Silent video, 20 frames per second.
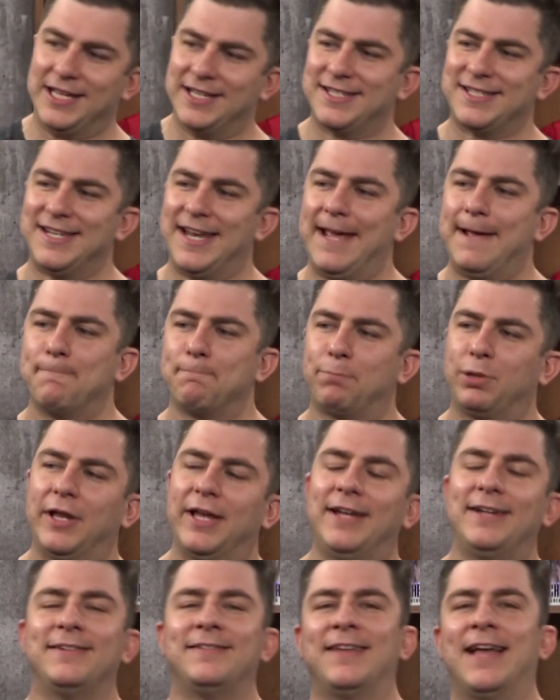his
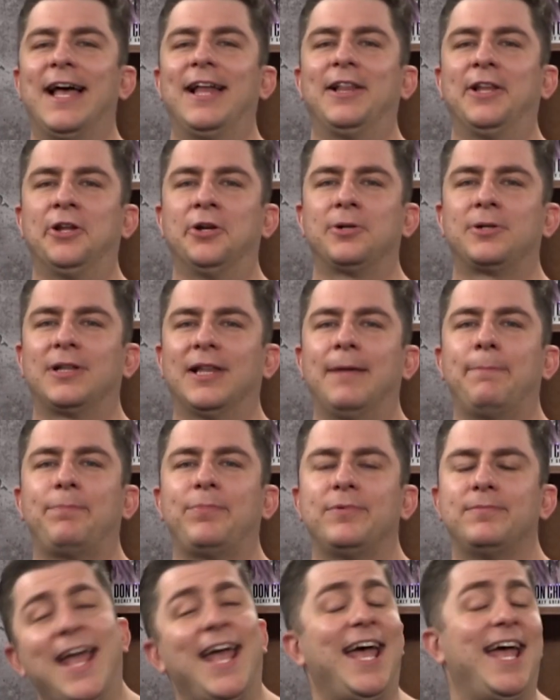nameplate in that little
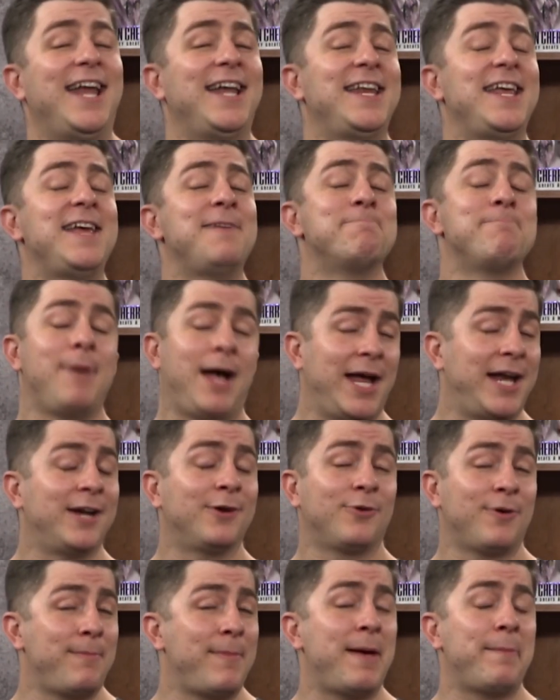clip, And he might
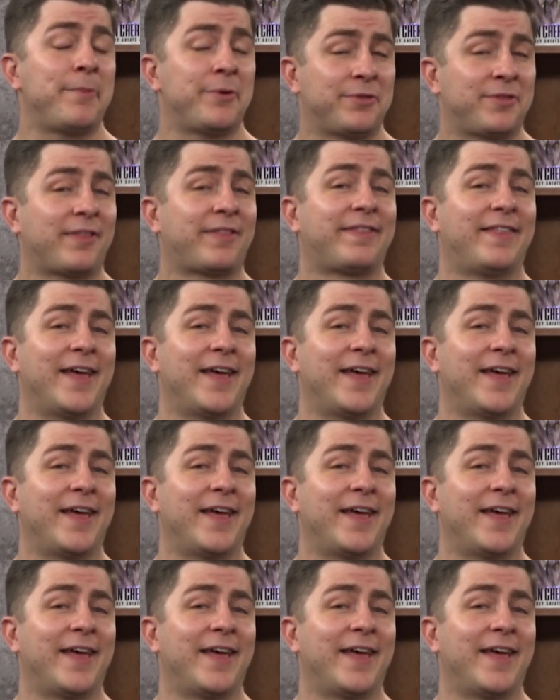have remembered the